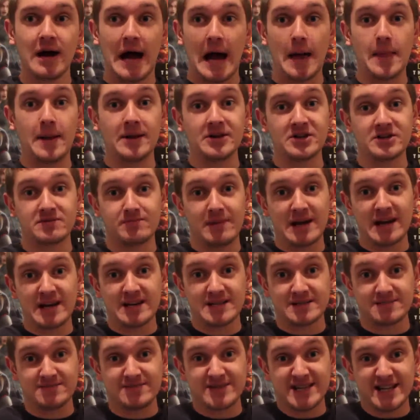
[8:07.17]
and then just
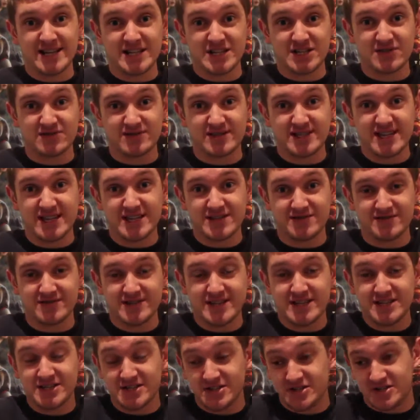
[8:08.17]
makes him denser and denser
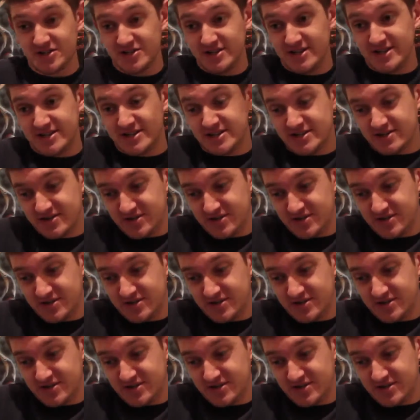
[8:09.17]
and denser until she